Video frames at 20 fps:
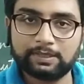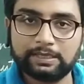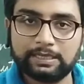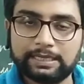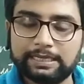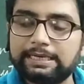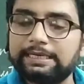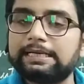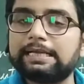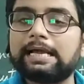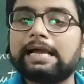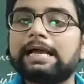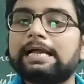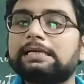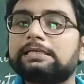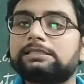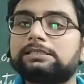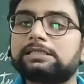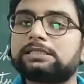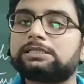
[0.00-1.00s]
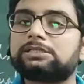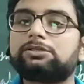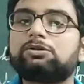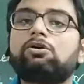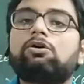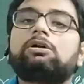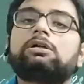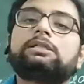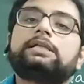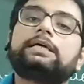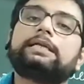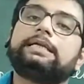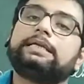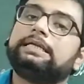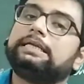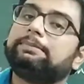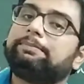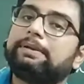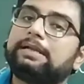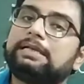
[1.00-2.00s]
India had just got their
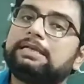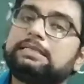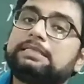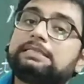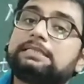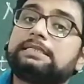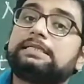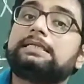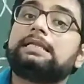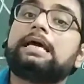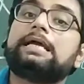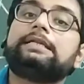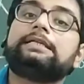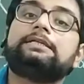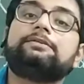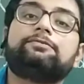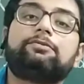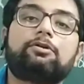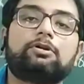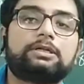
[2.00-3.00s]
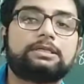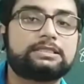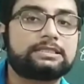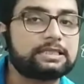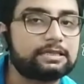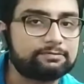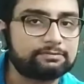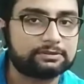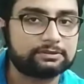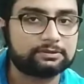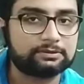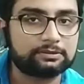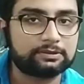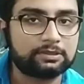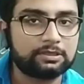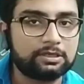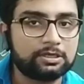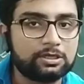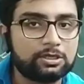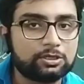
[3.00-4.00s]
independence in 1947.
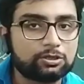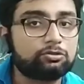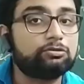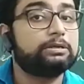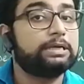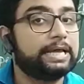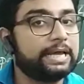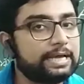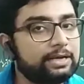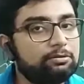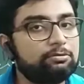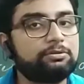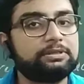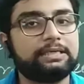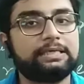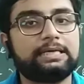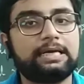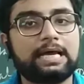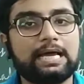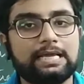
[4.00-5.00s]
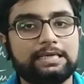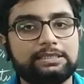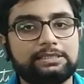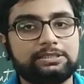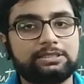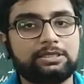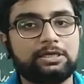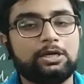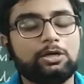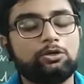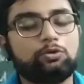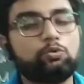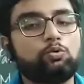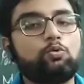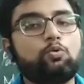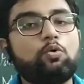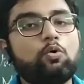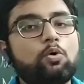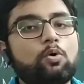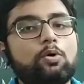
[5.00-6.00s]
So Nehru realized to
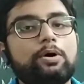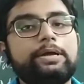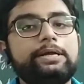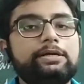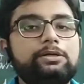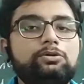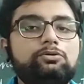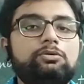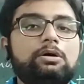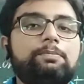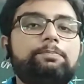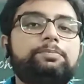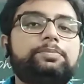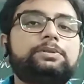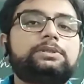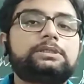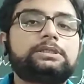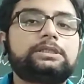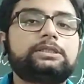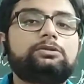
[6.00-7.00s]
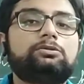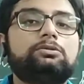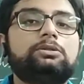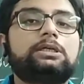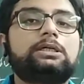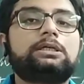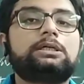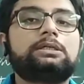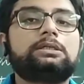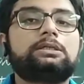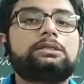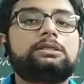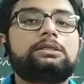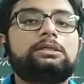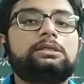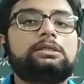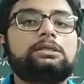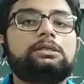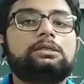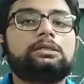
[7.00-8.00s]
go into a
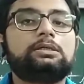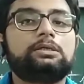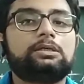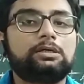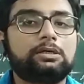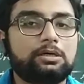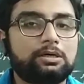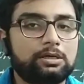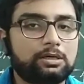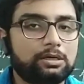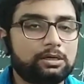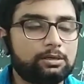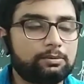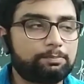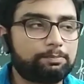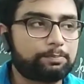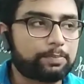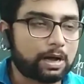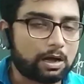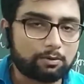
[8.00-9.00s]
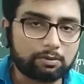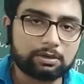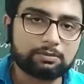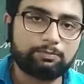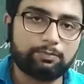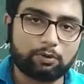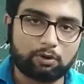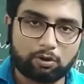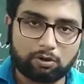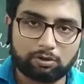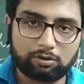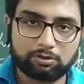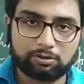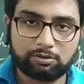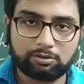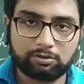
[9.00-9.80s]
particular power bloc